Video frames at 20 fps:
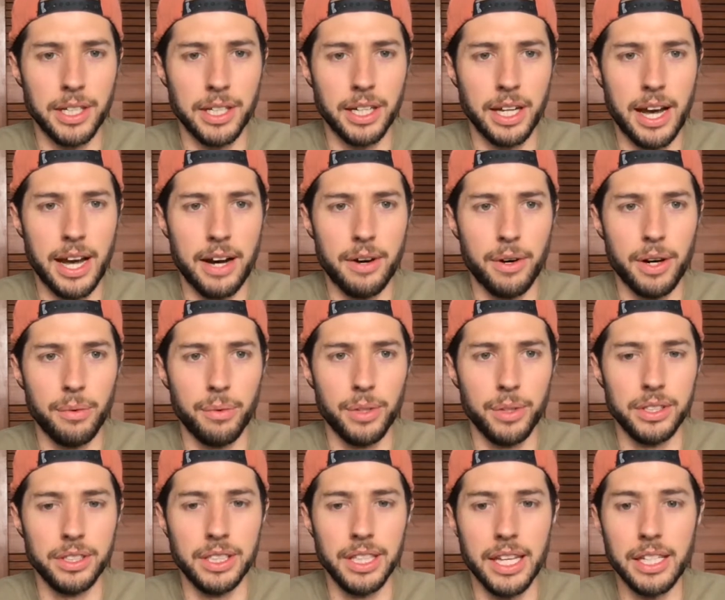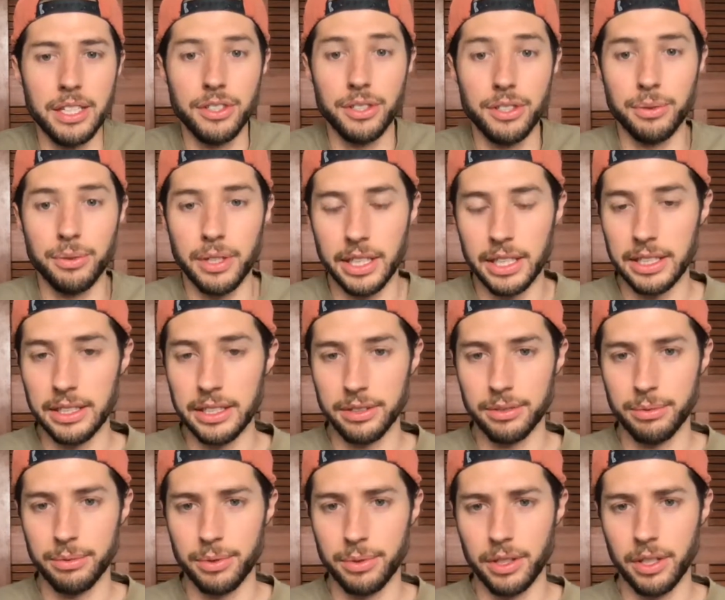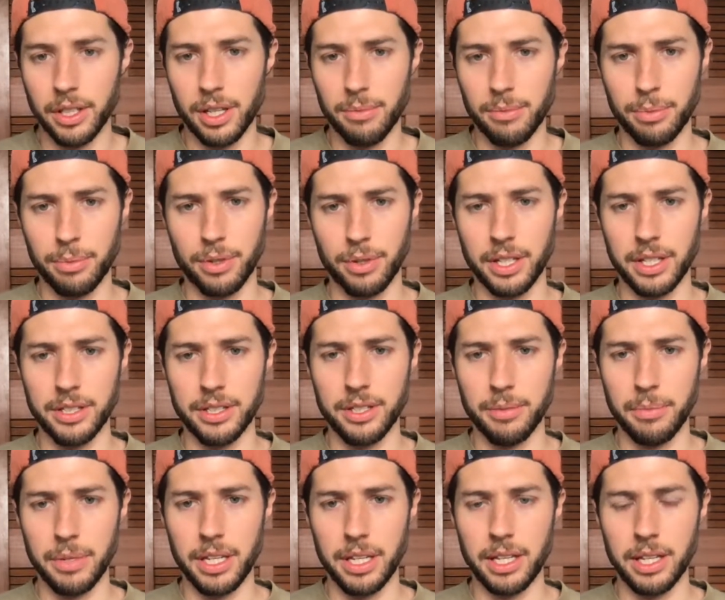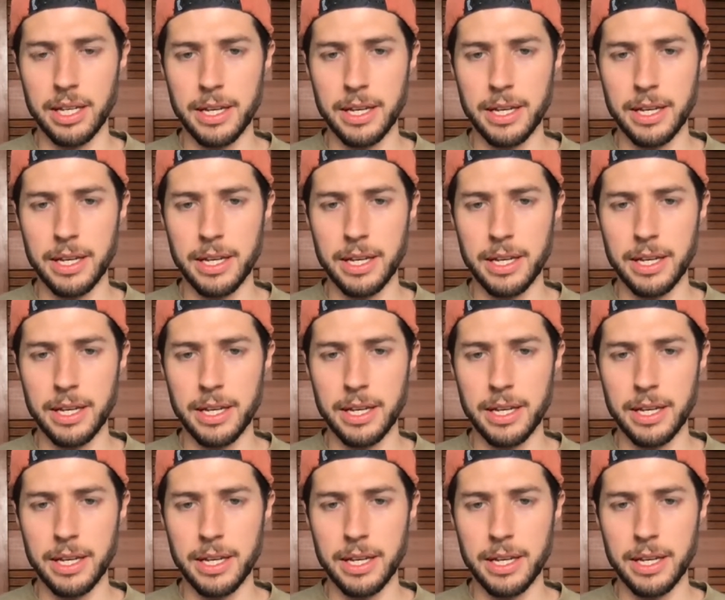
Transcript: and how I relate to it is really important to me.